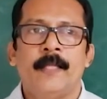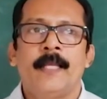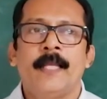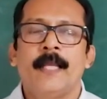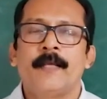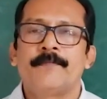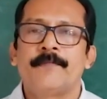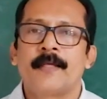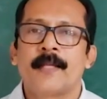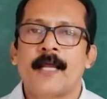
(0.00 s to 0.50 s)

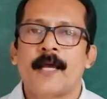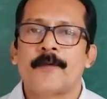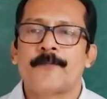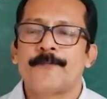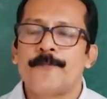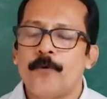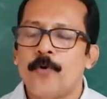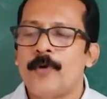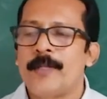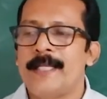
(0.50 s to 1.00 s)
If there are
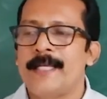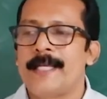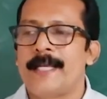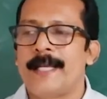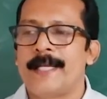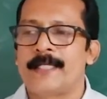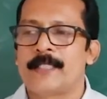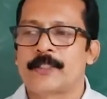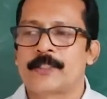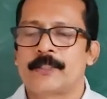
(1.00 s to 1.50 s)
4
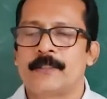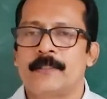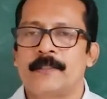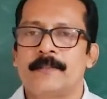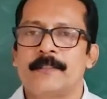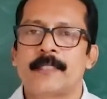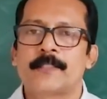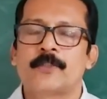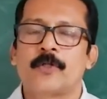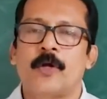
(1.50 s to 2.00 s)
ligands,
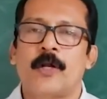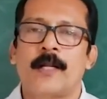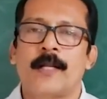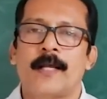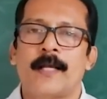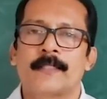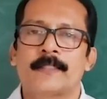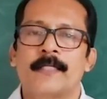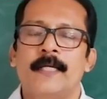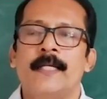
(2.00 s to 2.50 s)
that's called
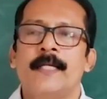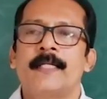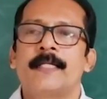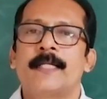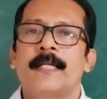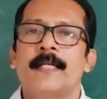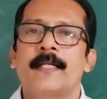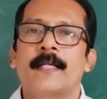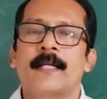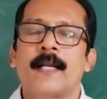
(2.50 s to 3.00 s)
as
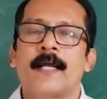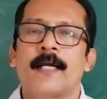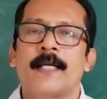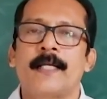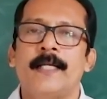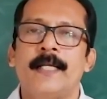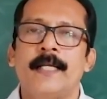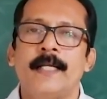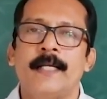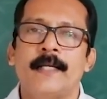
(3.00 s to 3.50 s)

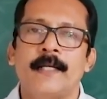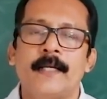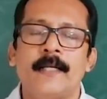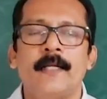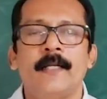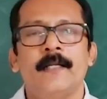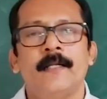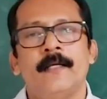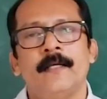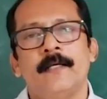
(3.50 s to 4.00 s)

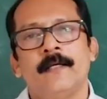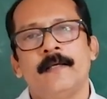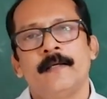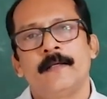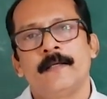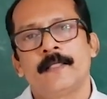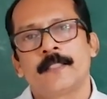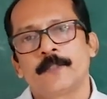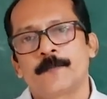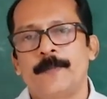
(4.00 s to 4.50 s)
tetrahedral
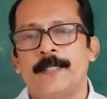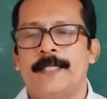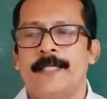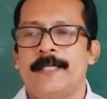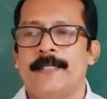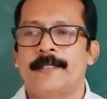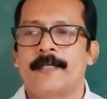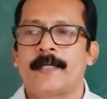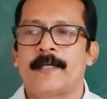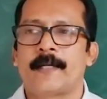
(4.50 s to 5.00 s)

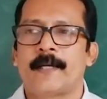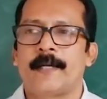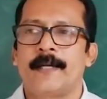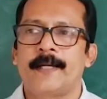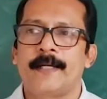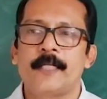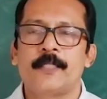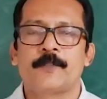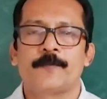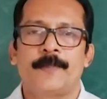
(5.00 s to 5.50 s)
splitting.
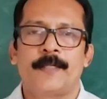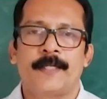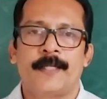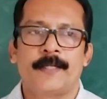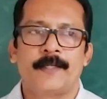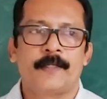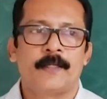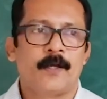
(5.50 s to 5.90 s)
Tetrahedral splitting.